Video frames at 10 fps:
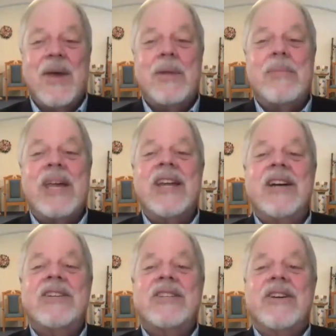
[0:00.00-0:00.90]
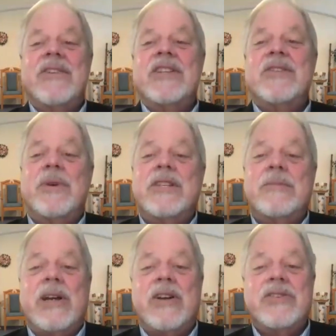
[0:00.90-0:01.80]
We begin our service with
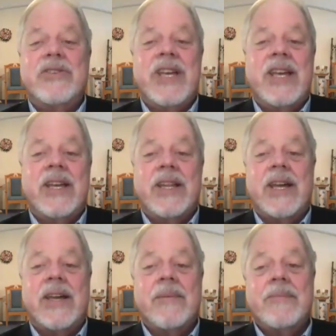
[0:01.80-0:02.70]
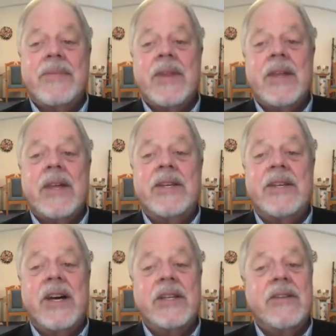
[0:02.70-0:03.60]
spiritual healing,
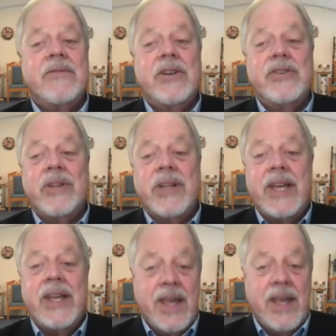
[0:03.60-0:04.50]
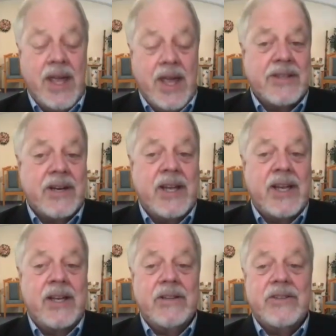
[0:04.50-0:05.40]
conducted virtually, as our
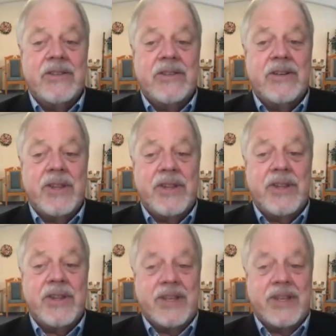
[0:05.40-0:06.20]
healers are with us